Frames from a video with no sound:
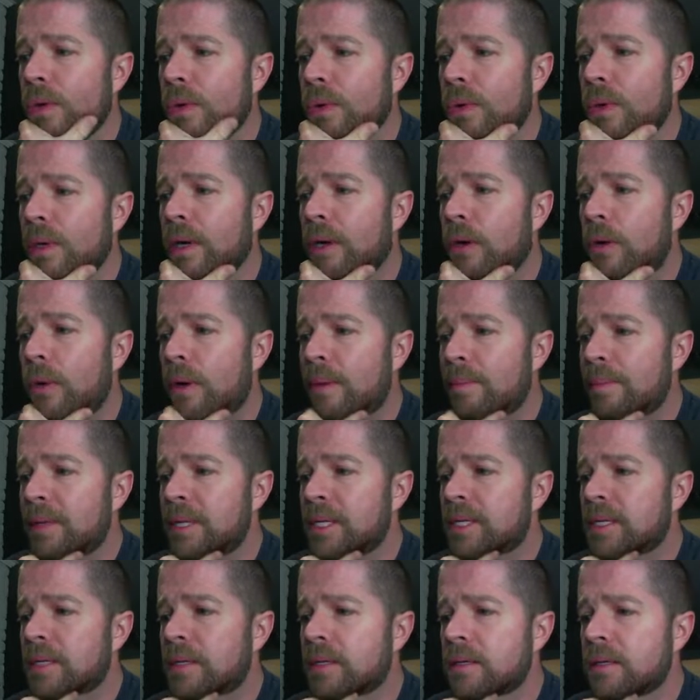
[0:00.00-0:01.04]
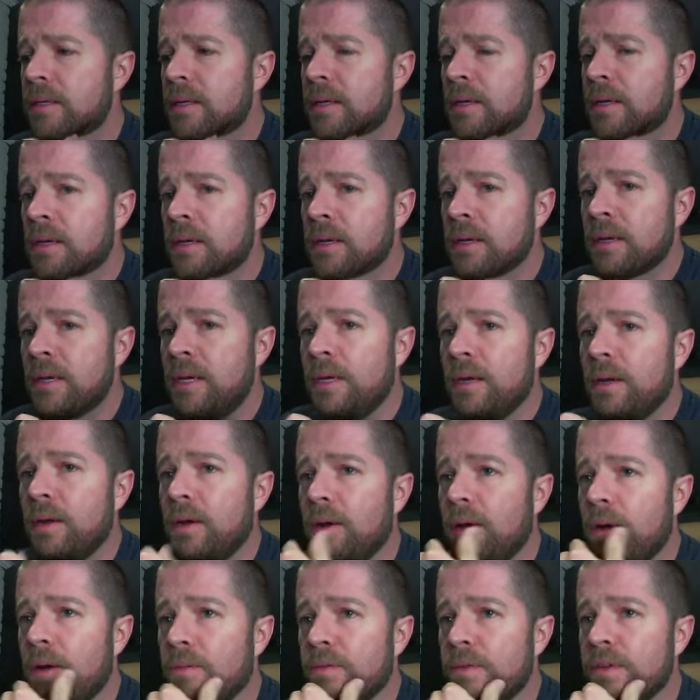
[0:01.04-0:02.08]
equipment.
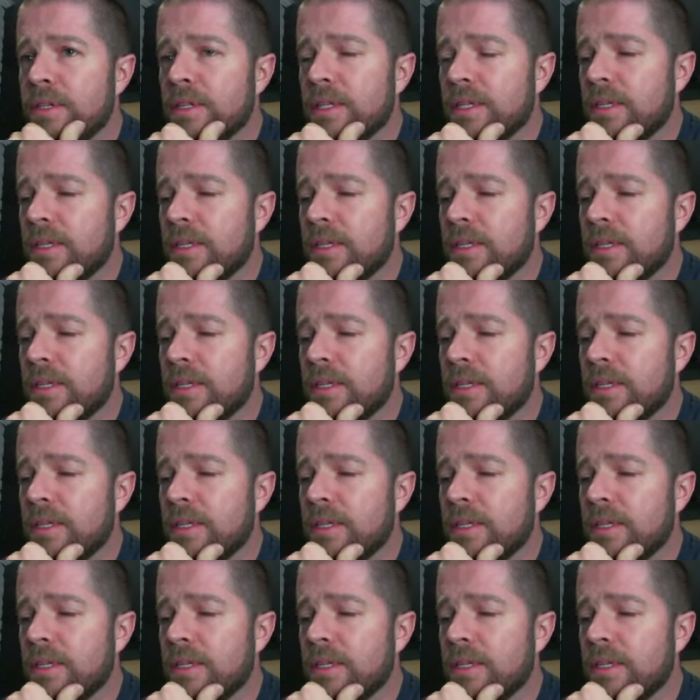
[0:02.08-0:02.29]
Obviously,